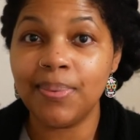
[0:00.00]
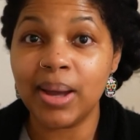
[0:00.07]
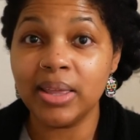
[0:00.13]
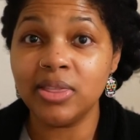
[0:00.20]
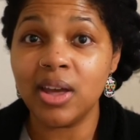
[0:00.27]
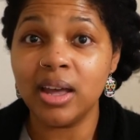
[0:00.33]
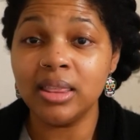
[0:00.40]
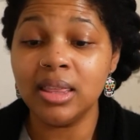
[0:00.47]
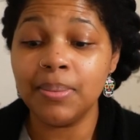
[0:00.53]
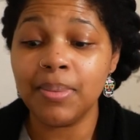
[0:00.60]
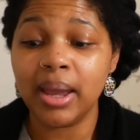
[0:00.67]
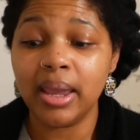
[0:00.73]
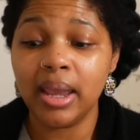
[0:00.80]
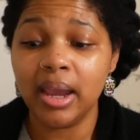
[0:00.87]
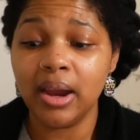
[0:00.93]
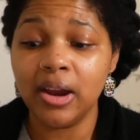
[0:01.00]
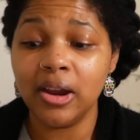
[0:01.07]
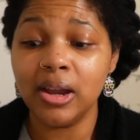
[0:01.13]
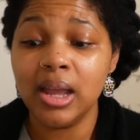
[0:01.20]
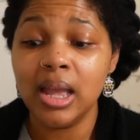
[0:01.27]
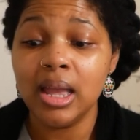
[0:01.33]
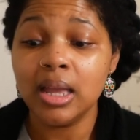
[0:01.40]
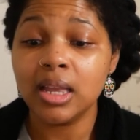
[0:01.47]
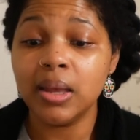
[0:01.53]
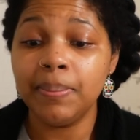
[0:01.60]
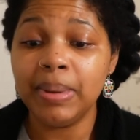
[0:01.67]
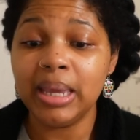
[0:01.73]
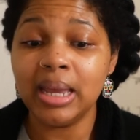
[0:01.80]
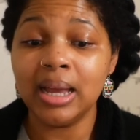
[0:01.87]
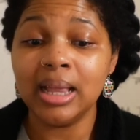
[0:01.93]
I thought that my hair could
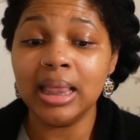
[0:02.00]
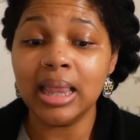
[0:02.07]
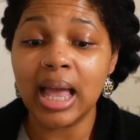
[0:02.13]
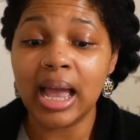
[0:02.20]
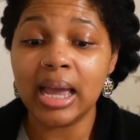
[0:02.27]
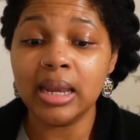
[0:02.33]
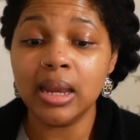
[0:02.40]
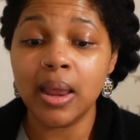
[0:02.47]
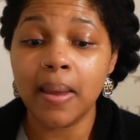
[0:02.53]
be a lot